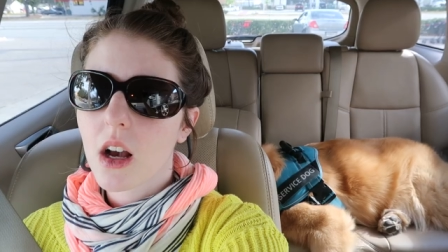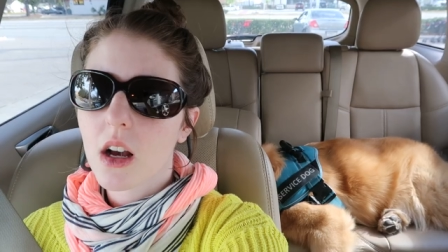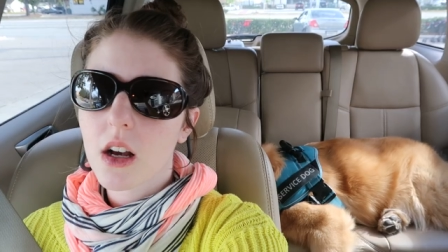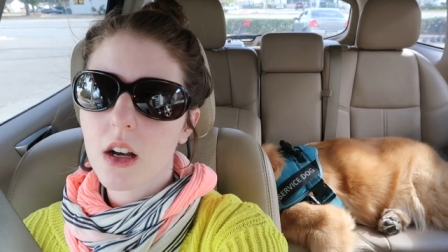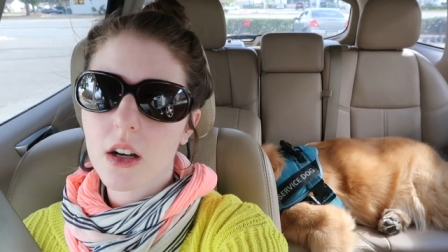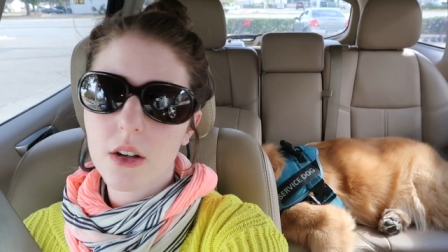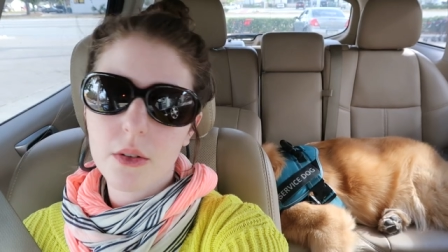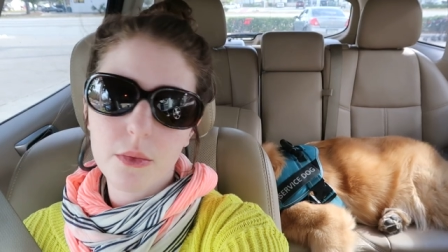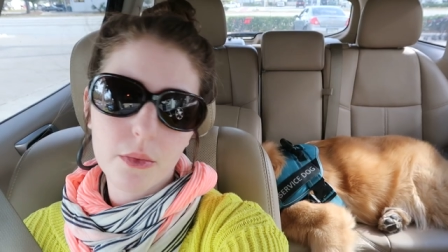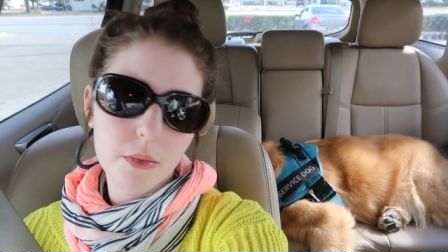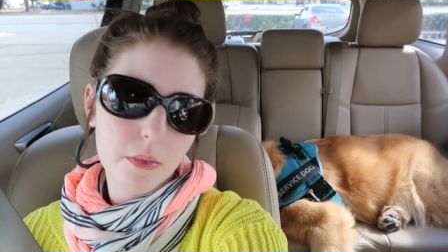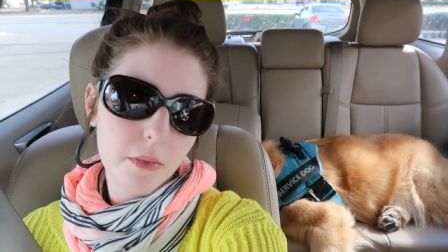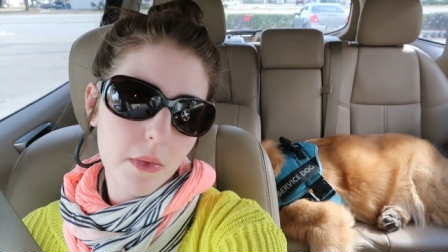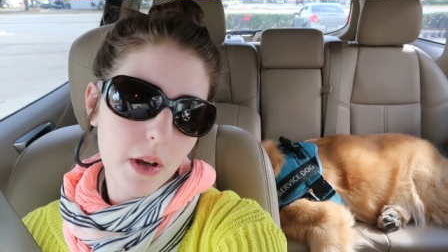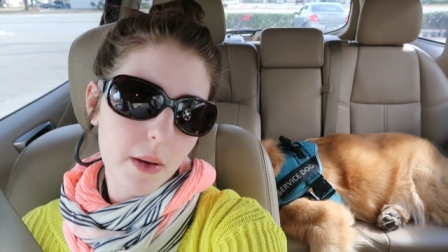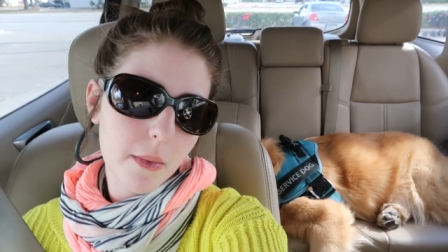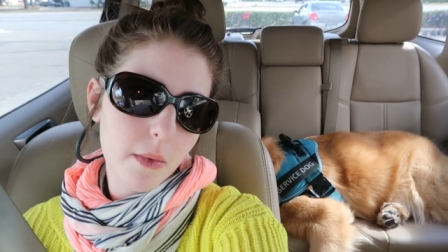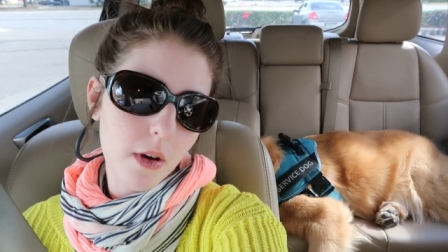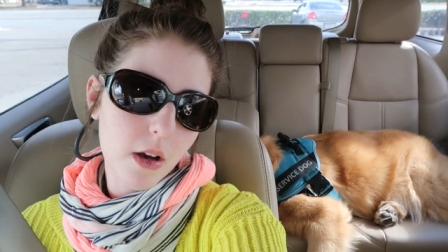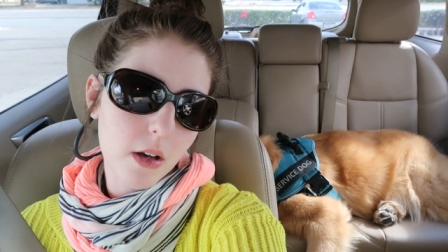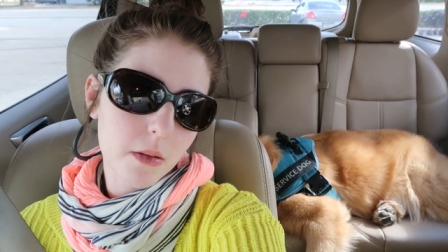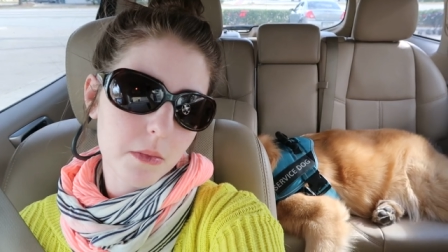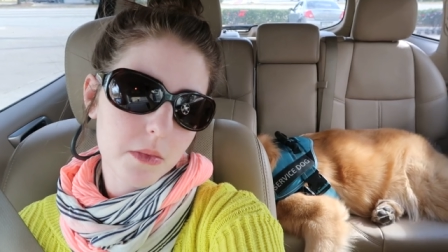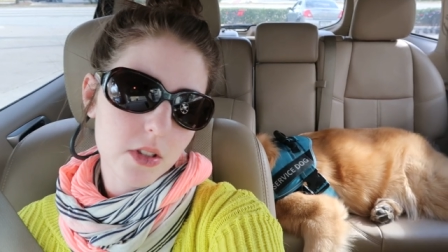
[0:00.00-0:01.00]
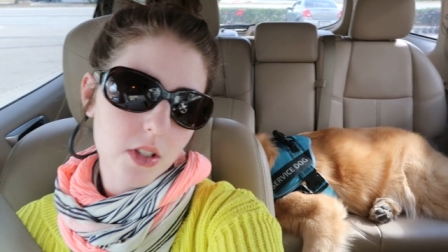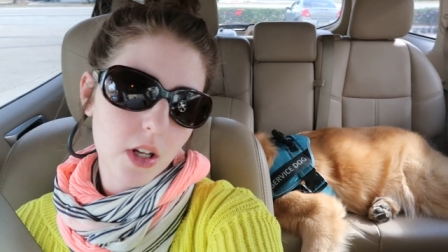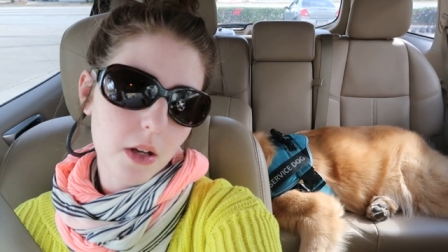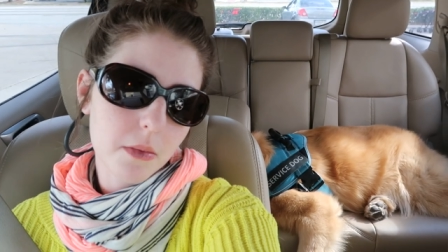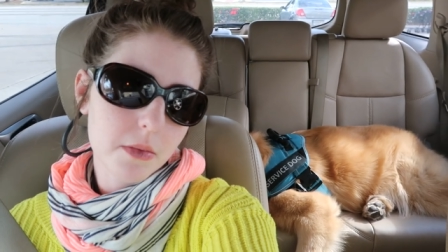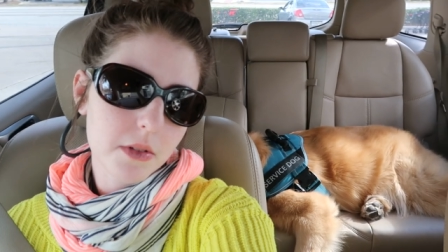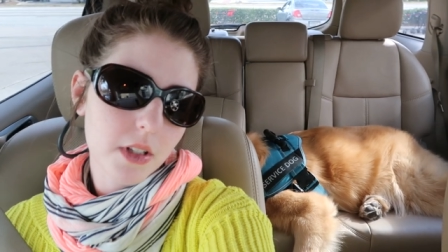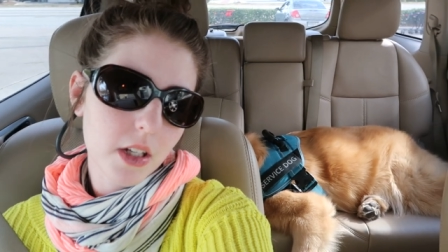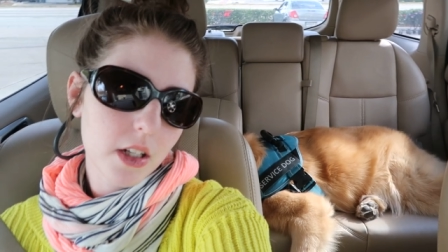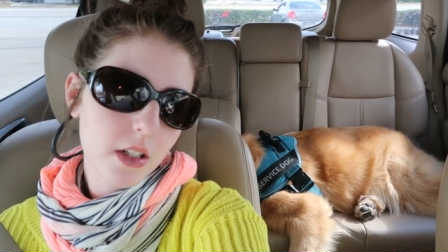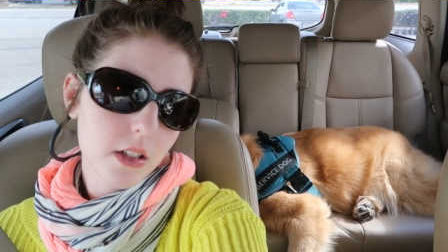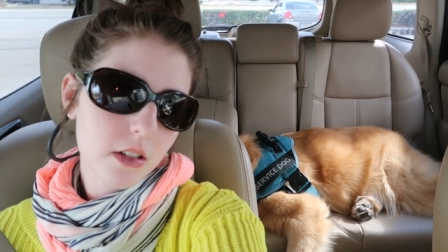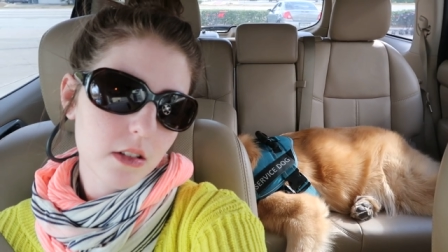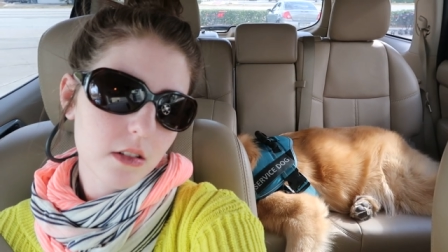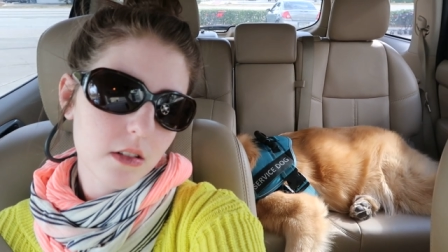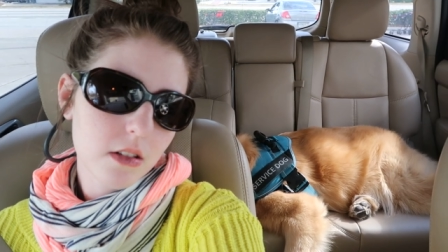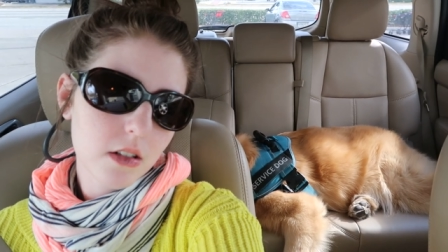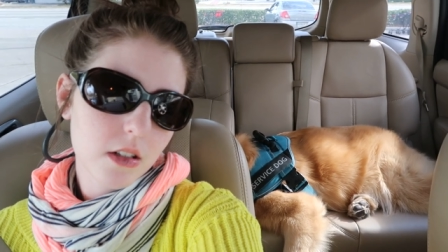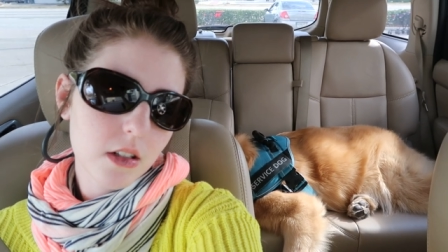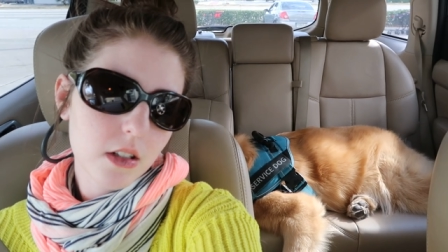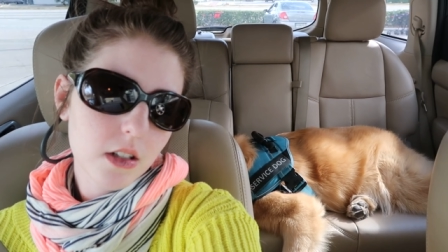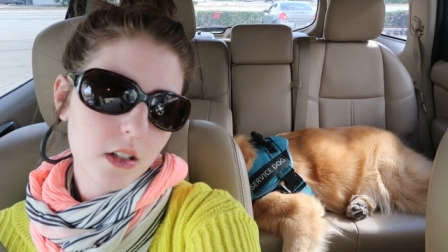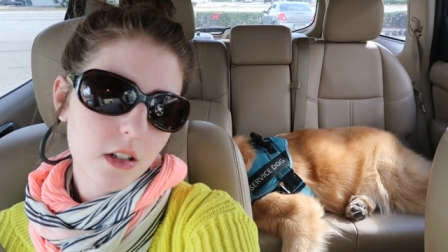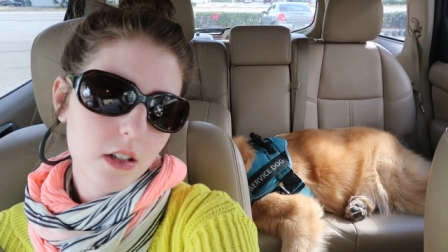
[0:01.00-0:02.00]
Uh, my mom stopped at
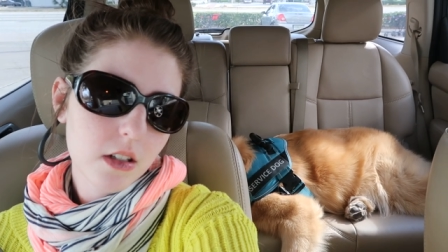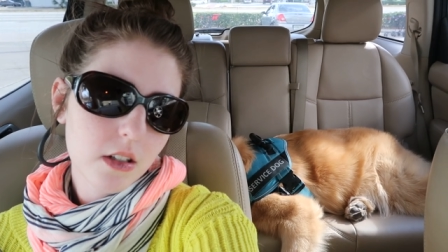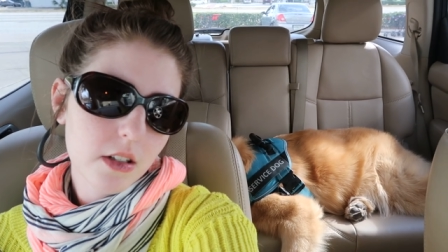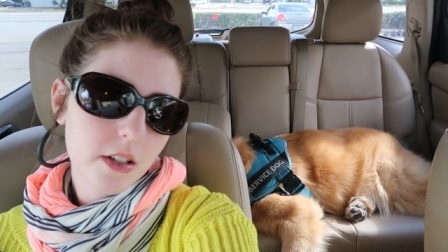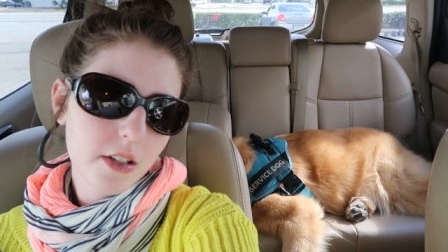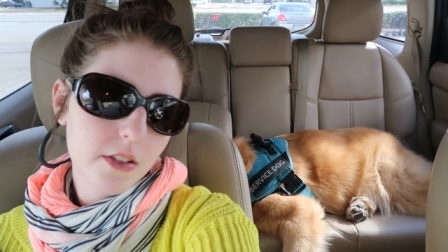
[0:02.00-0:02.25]
a